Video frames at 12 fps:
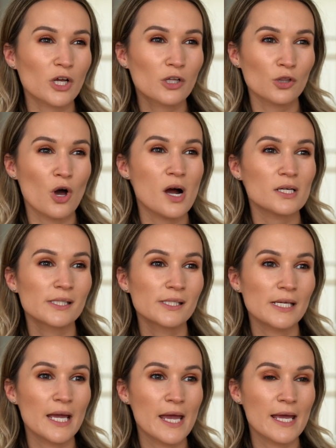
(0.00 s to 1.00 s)

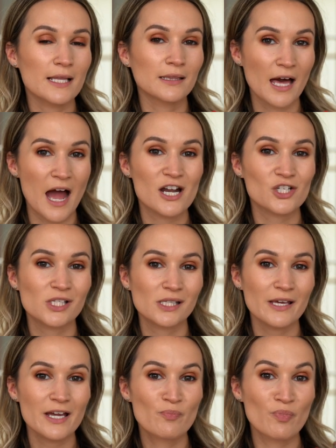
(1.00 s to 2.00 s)
Glossier Lash
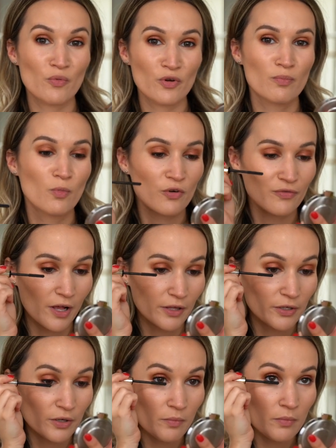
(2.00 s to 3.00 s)
Slick, but with more
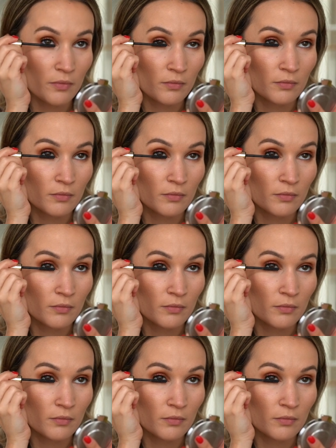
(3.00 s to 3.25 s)
volume.